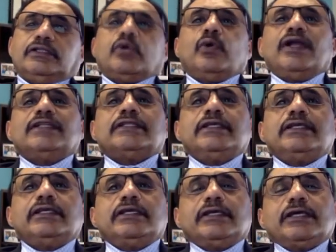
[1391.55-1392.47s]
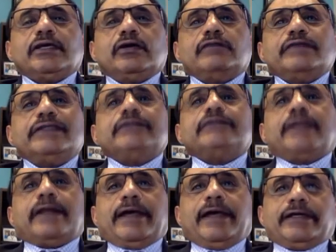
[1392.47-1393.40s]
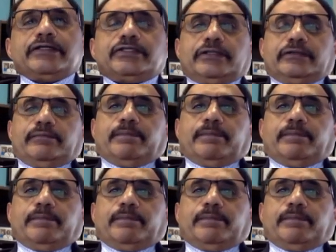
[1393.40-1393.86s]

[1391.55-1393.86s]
quality of interaction